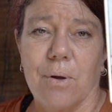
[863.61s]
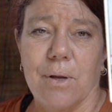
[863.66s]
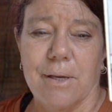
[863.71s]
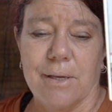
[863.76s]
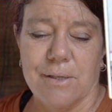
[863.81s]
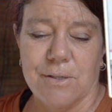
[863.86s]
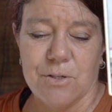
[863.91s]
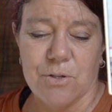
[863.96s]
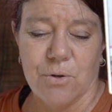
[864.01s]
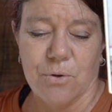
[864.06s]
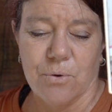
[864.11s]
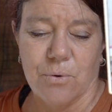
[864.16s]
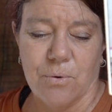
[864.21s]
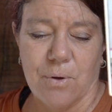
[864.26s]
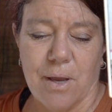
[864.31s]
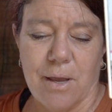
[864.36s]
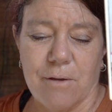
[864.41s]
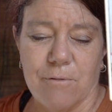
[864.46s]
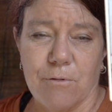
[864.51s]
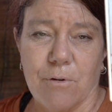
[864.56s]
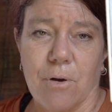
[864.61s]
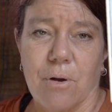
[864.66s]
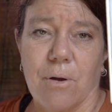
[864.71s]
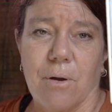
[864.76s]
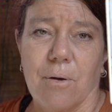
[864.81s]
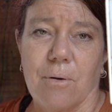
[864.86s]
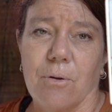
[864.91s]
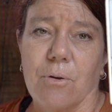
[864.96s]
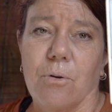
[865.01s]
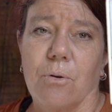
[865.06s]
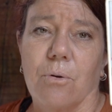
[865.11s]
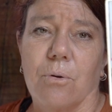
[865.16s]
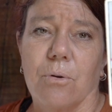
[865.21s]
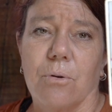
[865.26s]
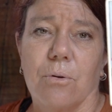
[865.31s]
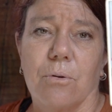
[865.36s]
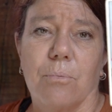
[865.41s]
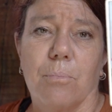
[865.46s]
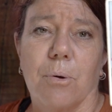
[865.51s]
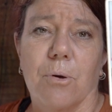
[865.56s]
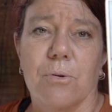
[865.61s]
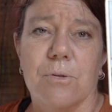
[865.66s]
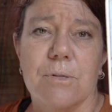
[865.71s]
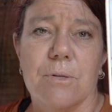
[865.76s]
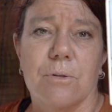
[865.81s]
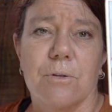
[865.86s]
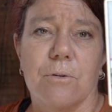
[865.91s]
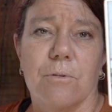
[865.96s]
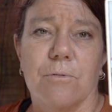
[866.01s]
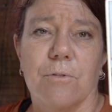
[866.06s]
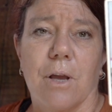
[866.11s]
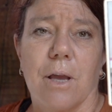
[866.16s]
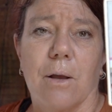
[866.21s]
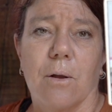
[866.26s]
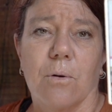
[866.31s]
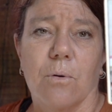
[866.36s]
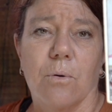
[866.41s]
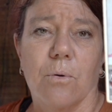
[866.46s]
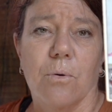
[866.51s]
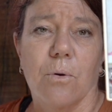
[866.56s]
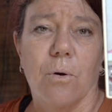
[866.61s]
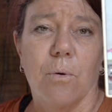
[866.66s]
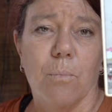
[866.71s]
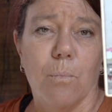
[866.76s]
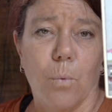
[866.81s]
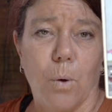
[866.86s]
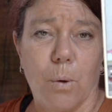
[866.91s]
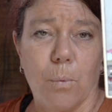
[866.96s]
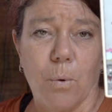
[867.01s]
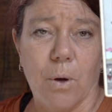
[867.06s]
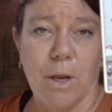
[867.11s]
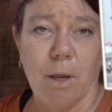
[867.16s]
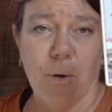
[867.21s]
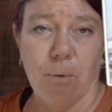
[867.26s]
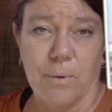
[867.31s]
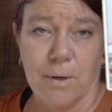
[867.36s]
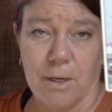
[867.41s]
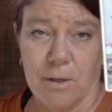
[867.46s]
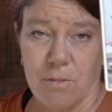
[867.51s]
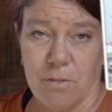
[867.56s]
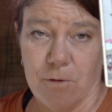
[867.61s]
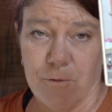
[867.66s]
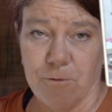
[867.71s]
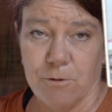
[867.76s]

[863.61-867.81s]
and to have a good positive outlook on where we're going in the